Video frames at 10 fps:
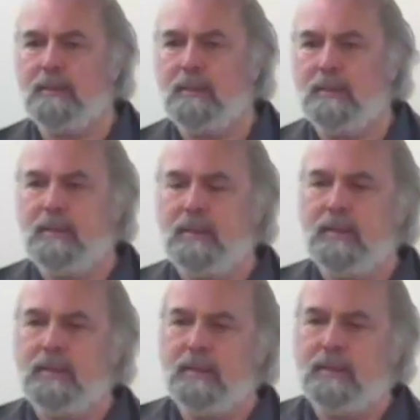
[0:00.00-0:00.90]

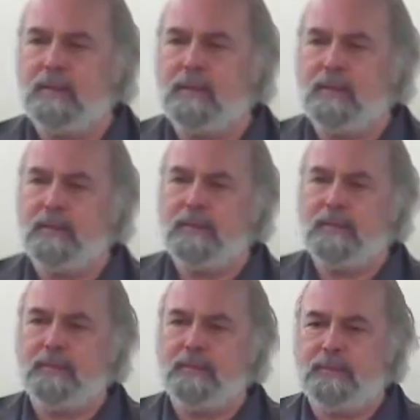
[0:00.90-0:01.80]

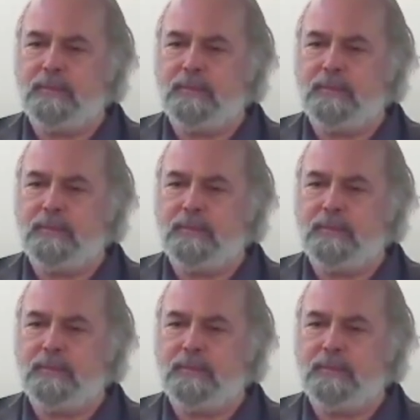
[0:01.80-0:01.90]
(no one is talking)